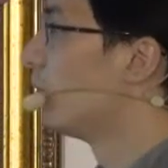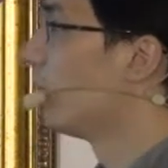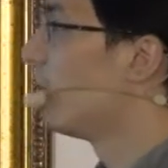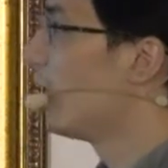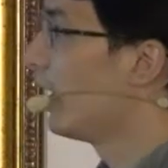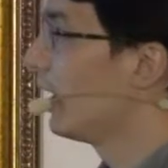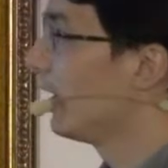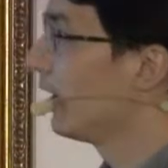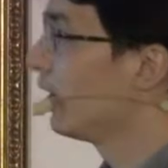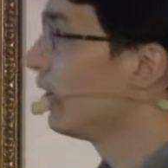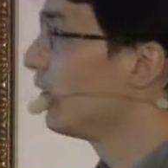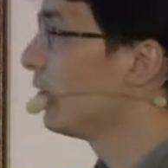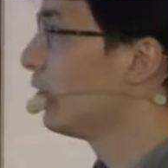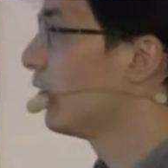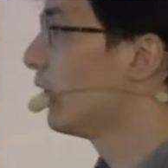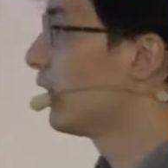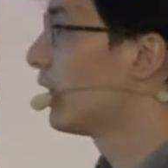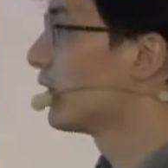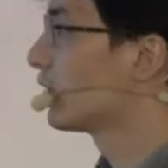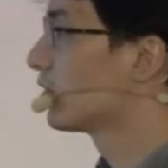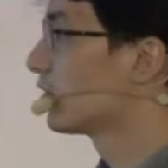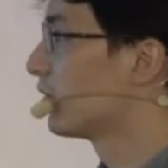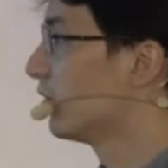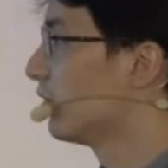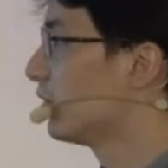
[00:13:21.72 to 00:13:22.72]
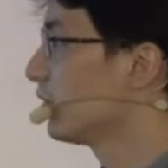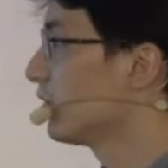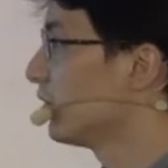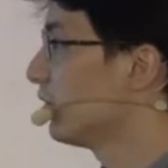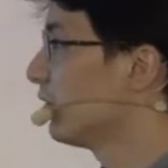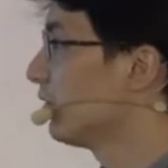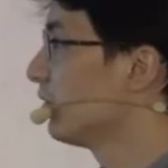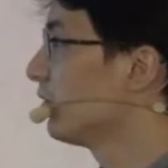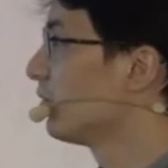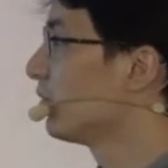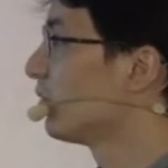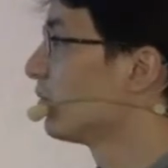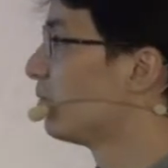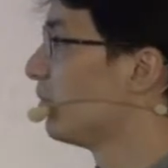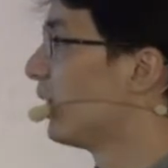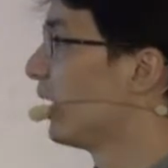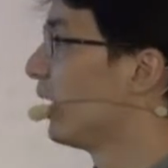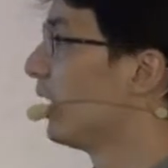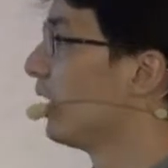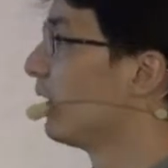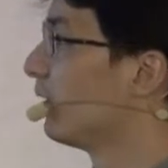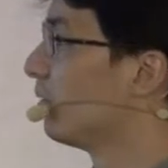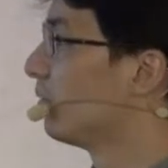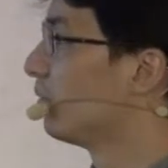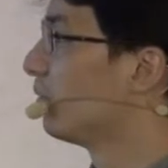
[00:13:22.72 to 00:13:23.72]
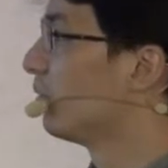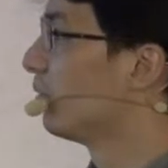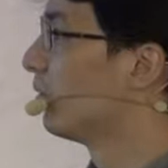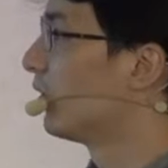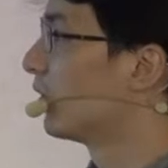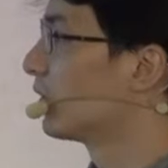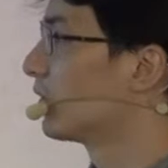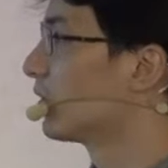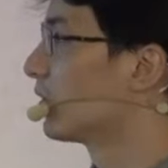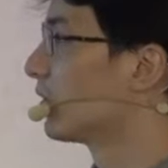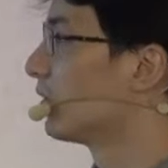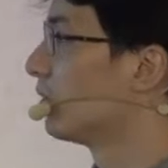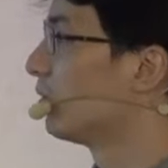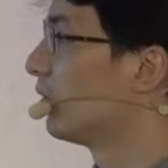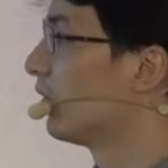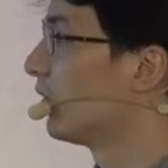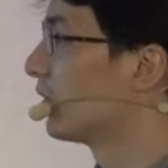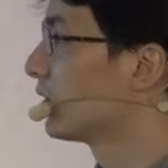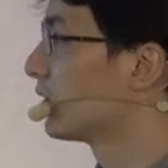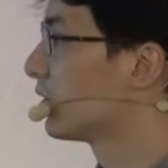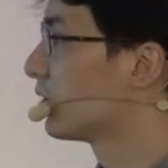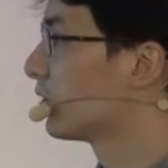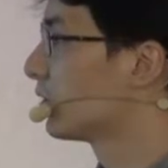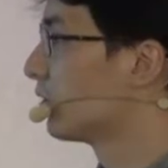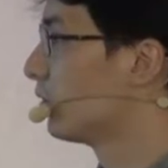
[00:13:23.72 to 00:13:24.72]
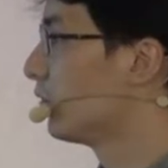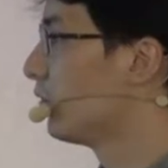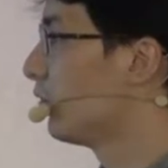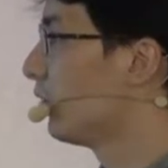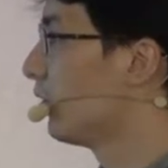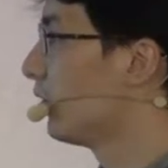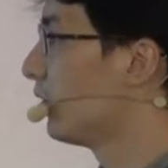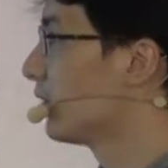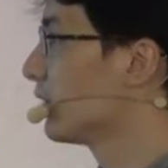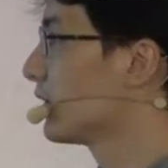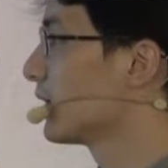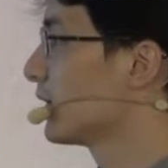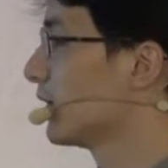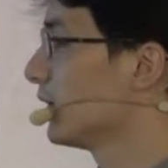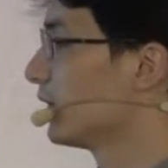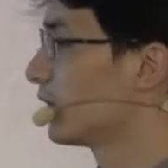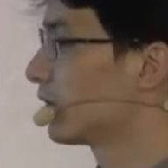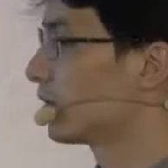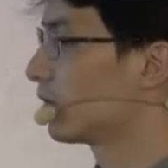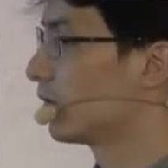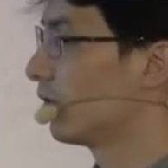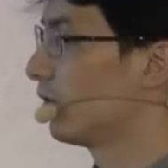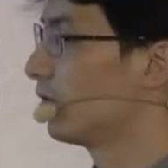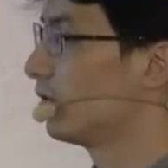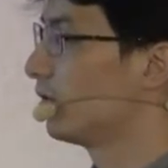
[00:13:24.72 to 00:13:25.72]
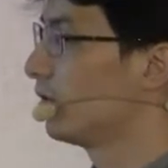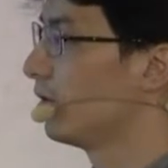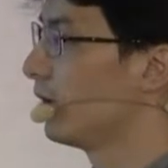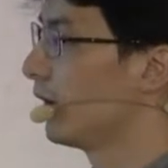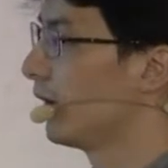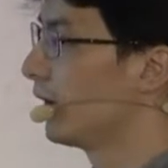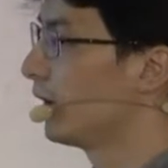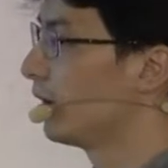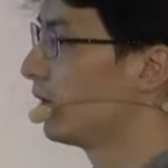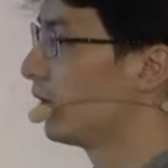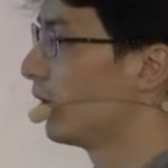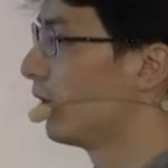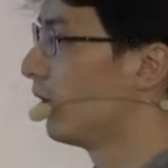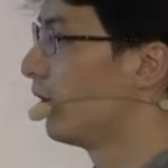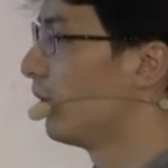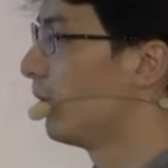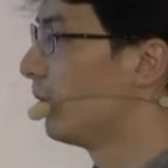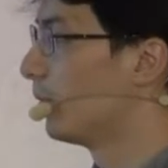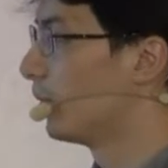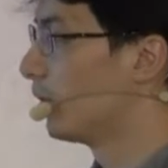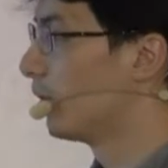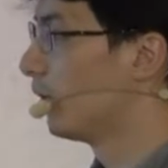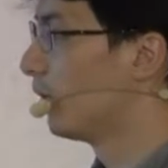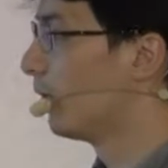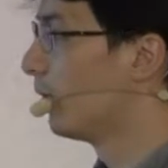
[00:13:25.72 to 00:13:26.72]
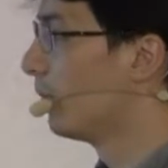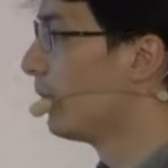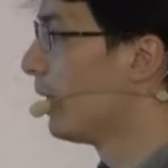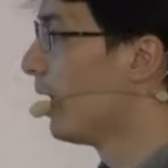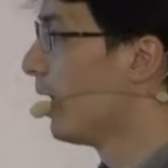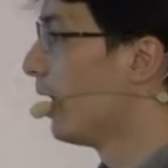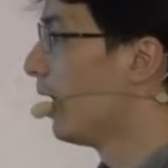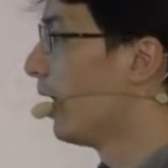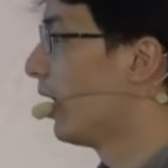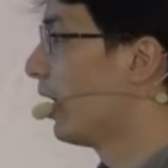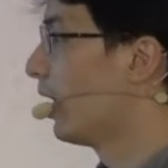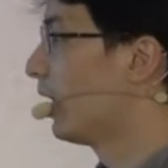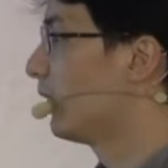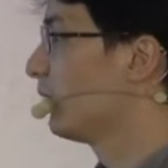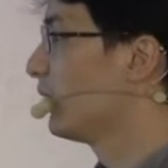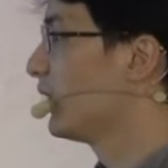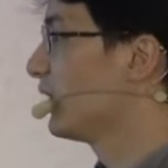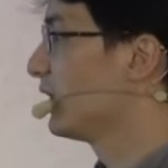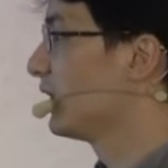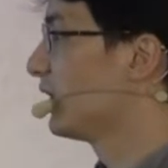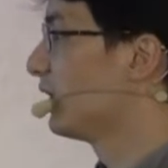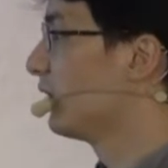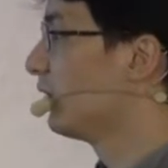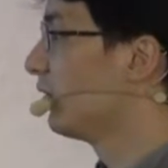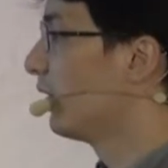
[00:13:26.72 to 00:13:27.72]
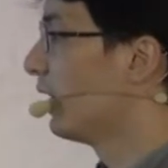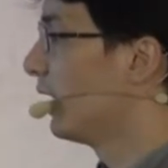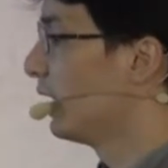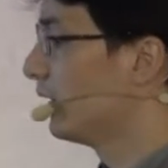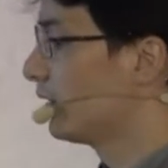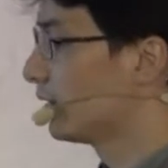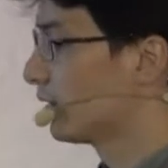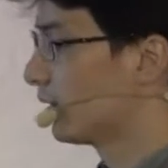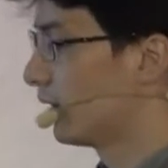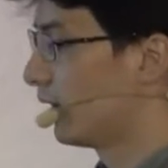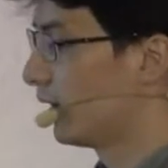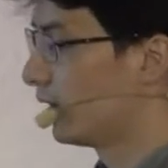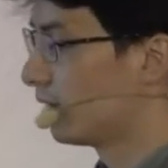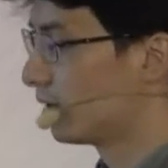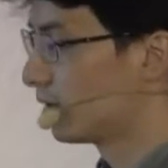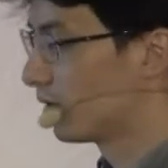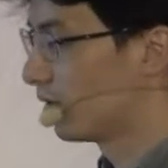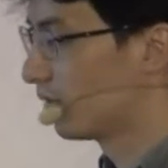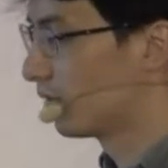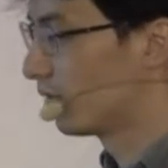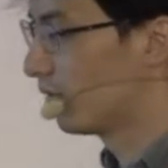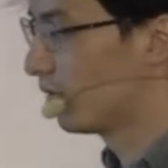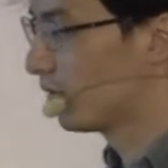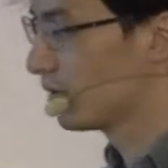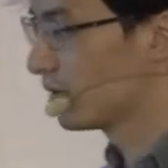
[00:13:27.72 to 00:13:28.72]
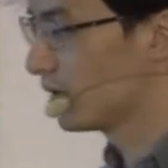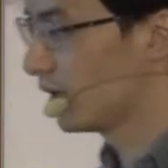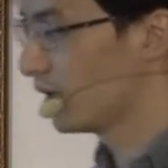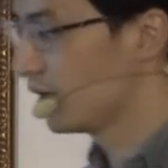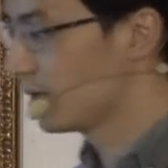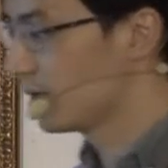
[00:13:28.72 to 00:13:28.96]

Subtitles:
why you are throttled, but what rules is throttling your RPC rate, and of course it